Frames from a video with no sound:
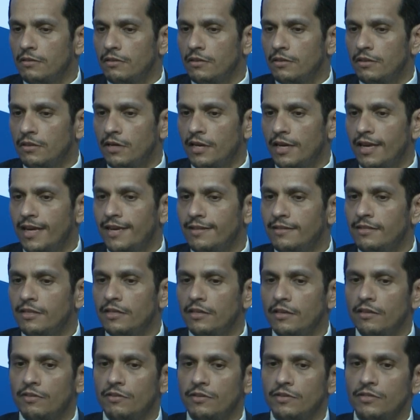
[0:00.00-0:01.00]

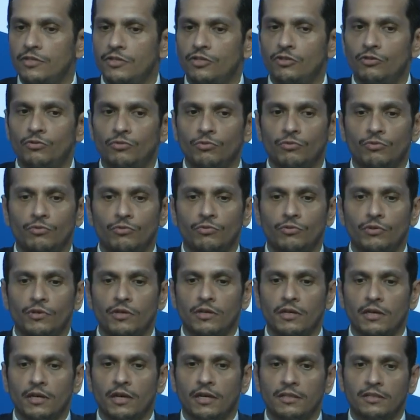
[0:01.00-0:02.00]
relating this to
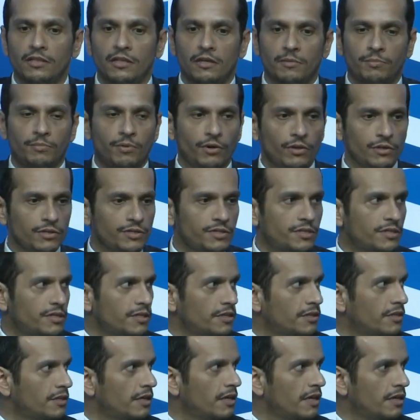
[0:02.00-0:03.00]
Qatar
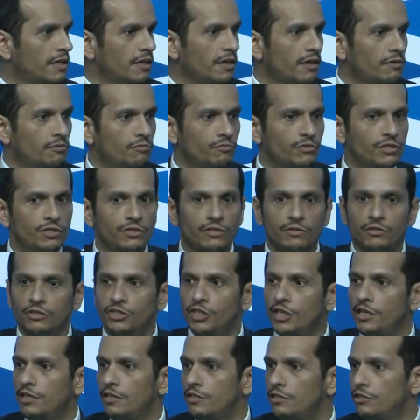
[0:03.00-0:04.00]
policy, uh, would it
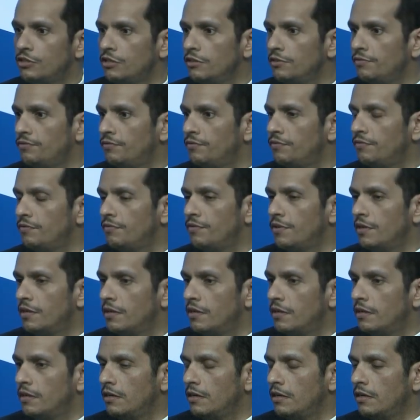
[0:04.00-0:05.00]
change if,
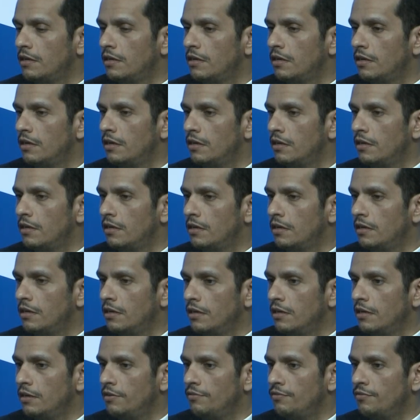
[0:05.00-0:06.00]
the,
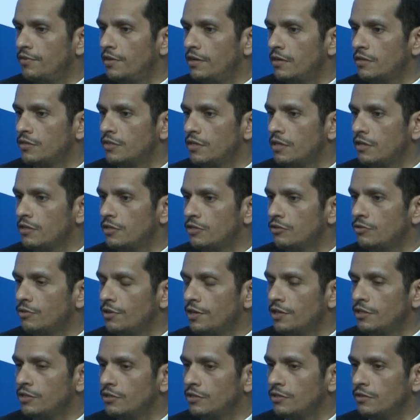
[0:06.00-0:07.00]
if there is a
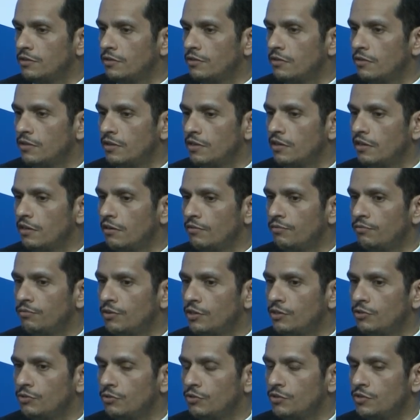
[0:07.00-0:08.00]
restoration in the Gulf? We
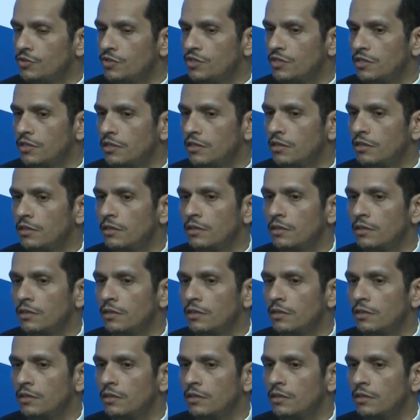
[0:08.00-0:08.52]
don't see